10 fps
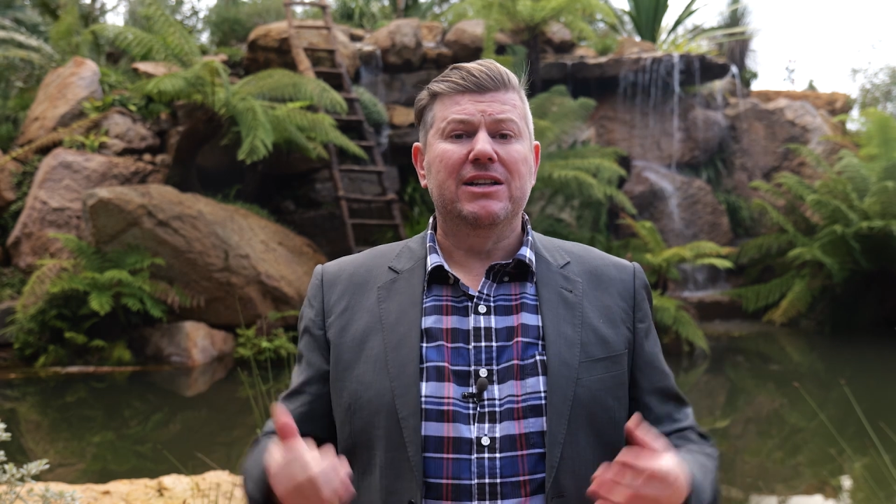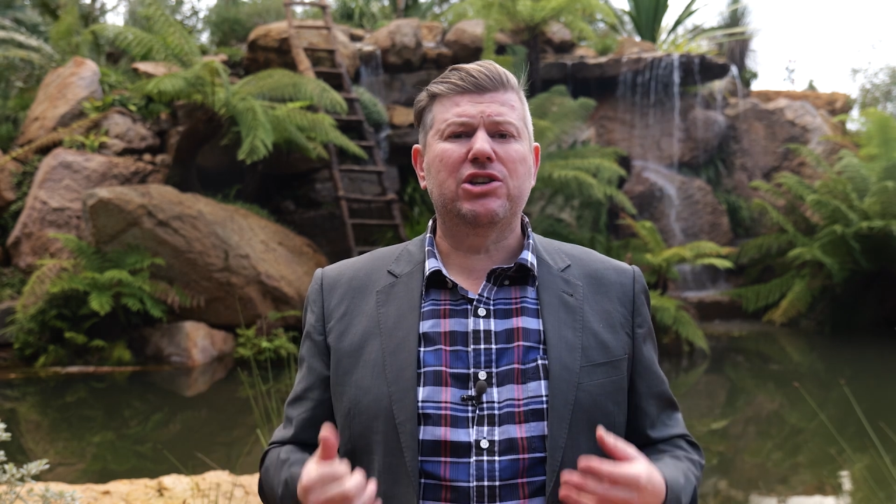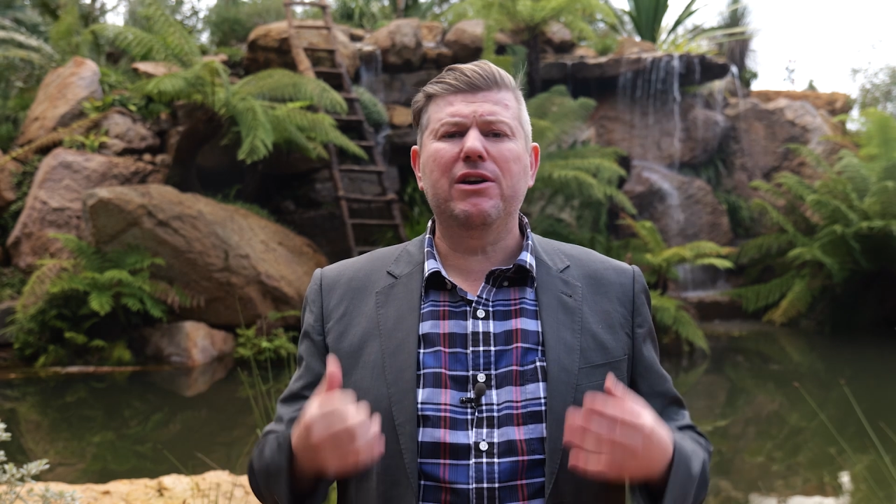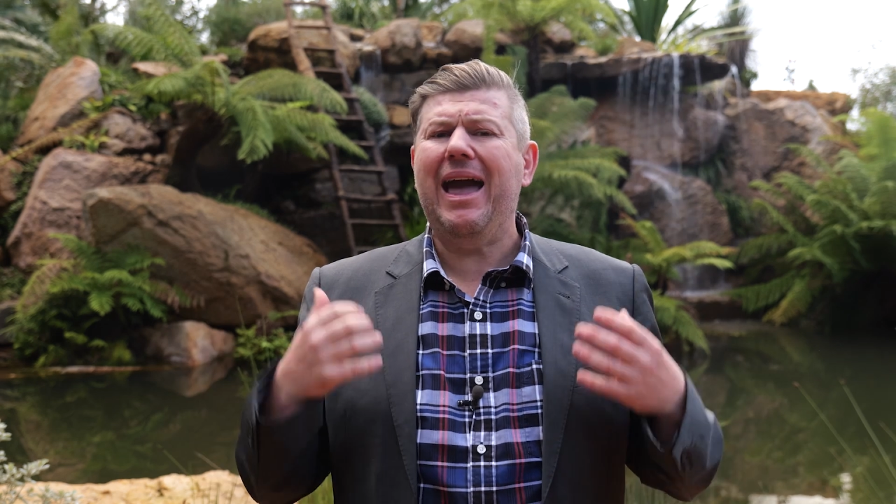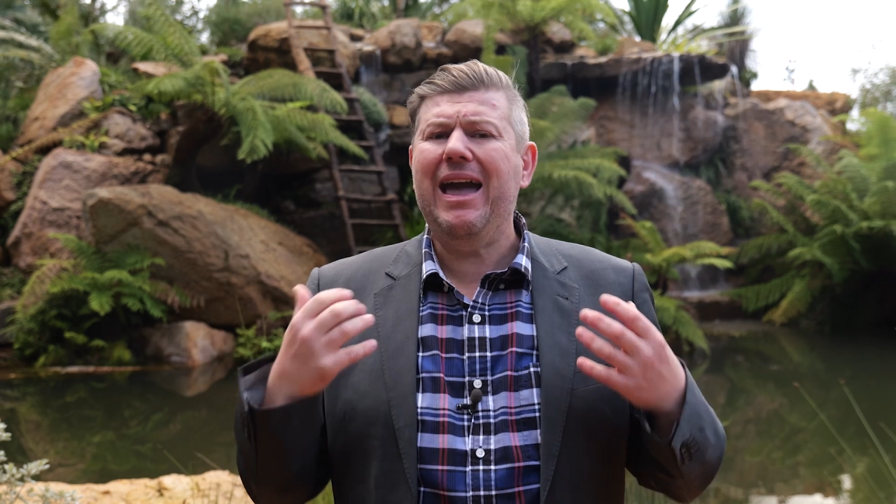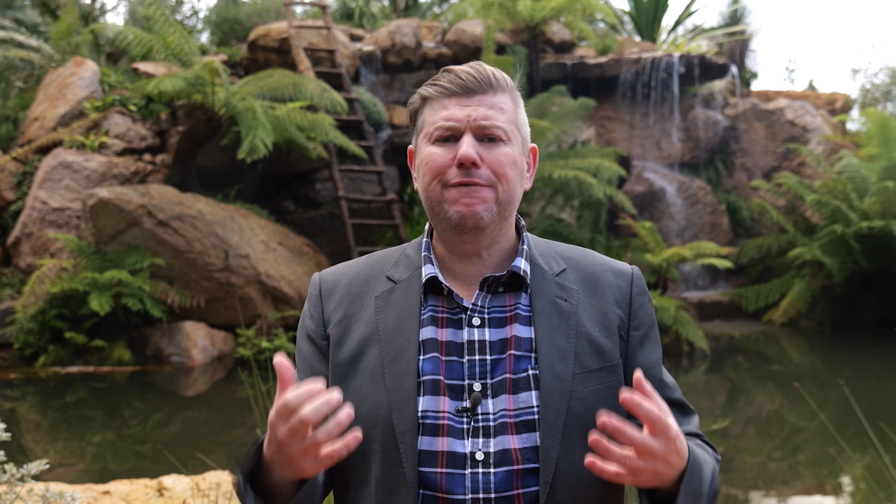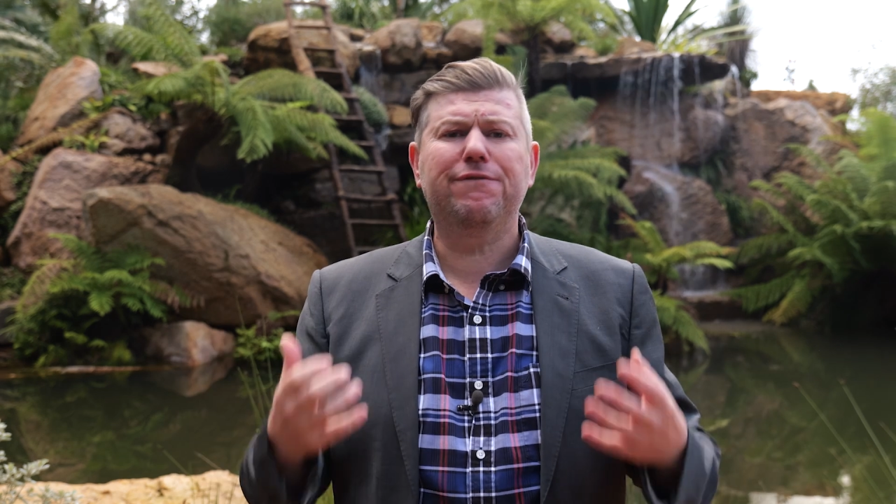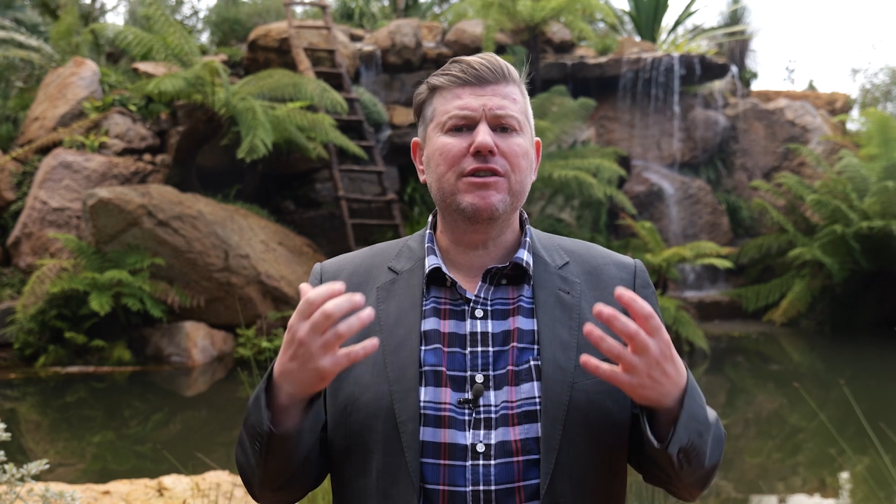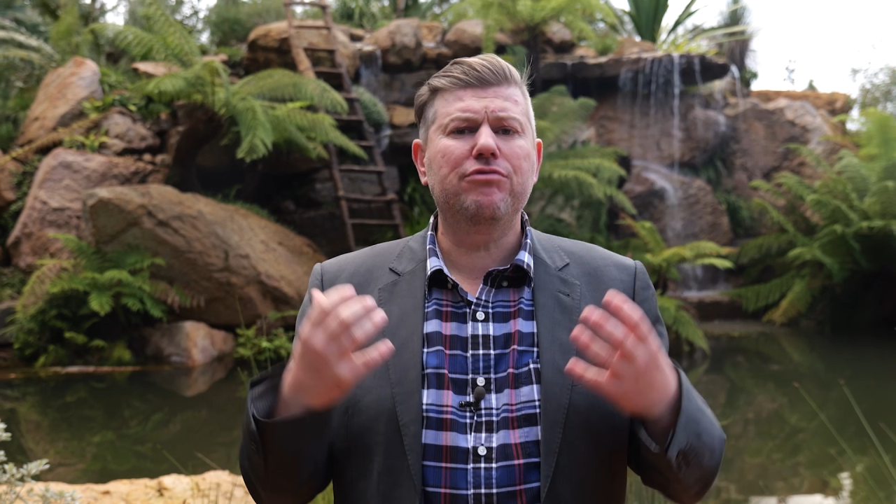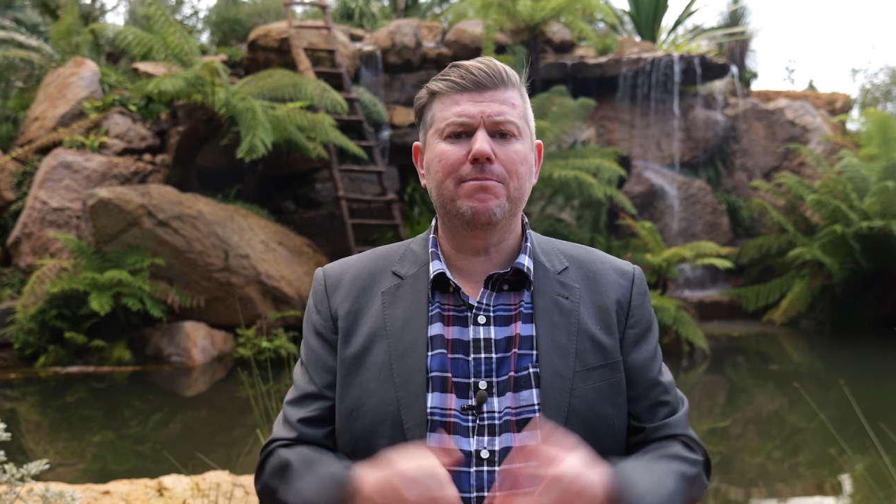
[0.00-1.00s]
to
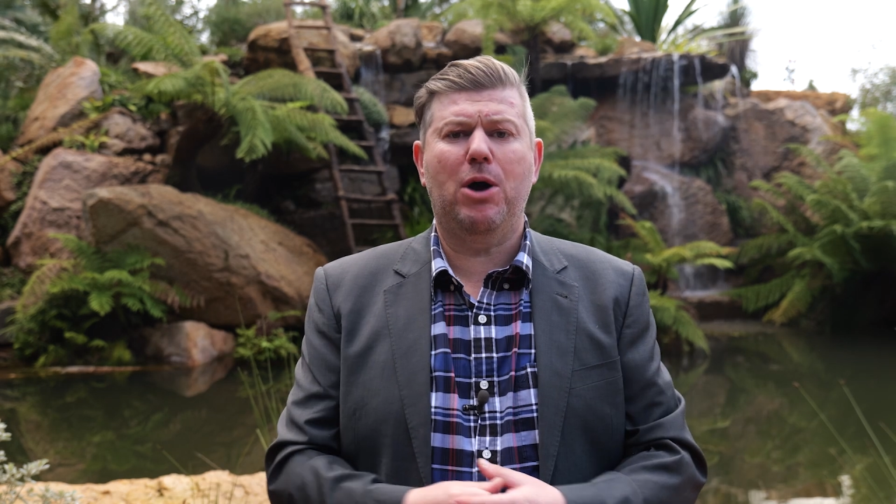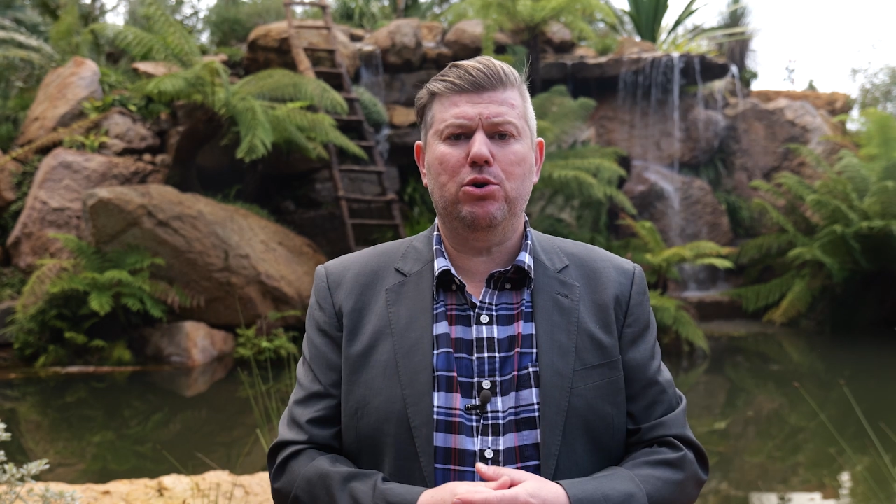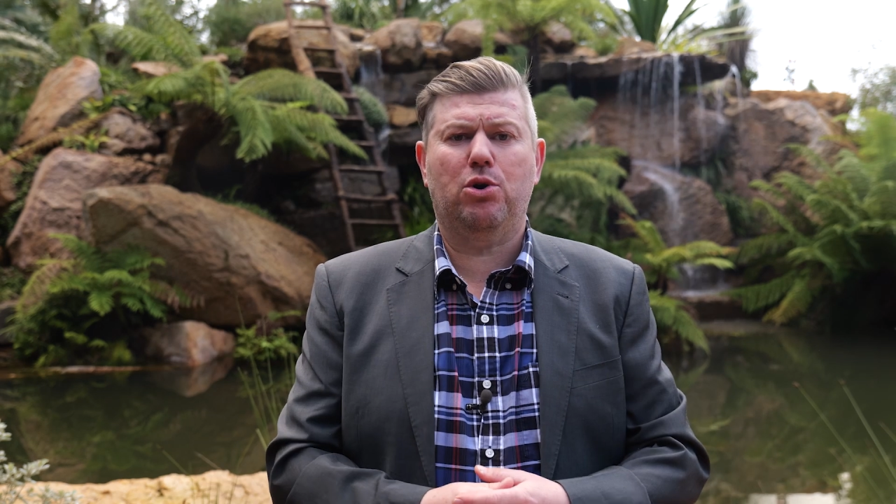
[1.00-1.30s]
every remote